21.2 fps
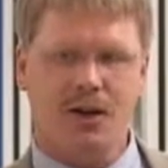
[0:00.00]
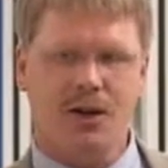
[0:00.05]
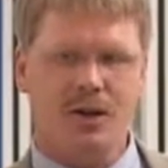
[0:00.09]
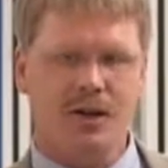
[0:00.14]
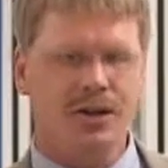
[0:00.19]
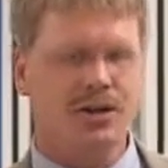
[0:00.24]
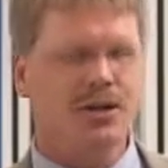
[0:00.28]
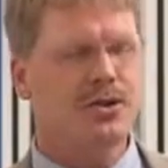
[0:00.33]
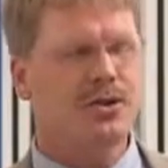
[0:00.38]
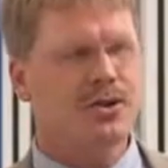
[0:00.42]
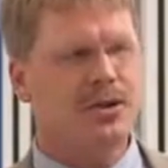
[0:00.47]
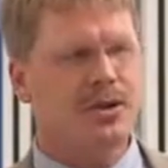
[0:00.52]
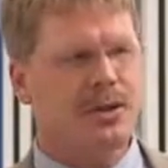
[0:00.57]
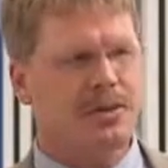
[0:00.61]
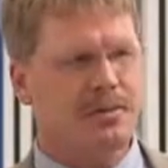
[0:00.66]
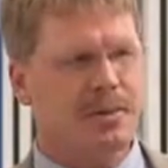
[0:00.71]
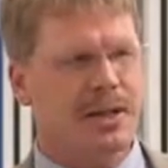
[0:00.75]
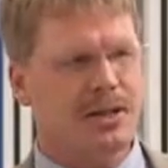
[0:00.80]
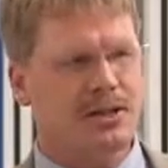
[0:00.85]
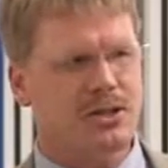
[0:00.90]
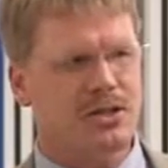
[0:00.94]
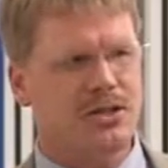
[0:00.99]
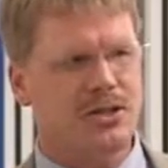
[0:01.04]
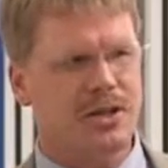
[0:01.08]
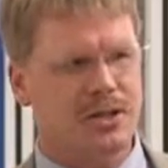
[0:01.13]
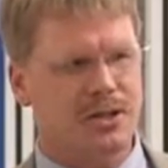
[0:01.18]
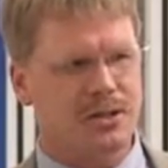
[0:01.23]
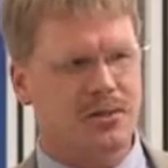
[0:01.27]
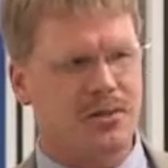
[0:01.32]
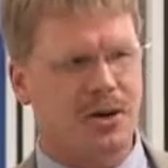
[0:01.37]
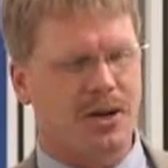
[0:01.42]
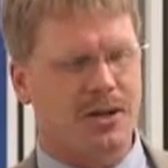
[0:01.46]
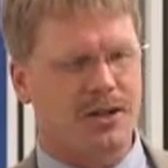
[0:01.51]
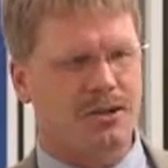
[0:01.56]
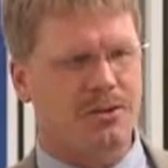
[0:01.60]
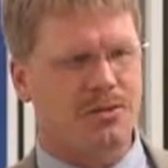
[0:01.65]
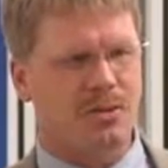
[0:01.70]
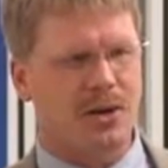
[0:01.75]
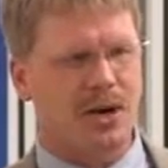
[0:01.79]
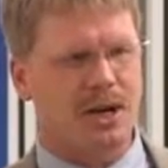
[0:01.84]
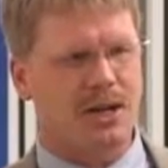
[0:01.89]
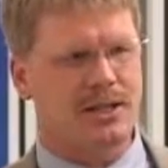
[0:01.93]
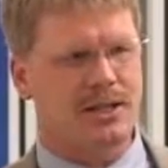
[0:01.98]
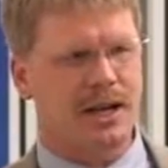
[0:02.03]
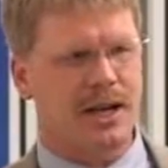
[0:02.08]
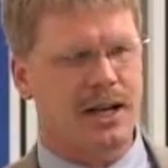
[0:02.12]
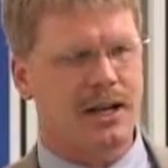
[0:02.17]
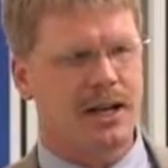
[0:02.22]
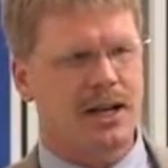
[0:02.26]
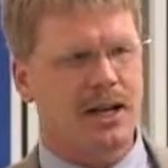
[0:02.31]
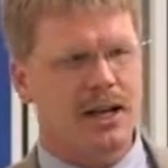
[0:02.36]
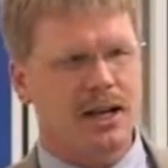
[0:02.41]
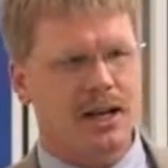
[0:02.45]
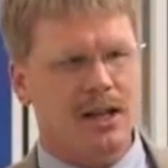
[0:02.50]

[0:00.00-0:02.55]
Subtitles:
on Union and Main Street as part of this project.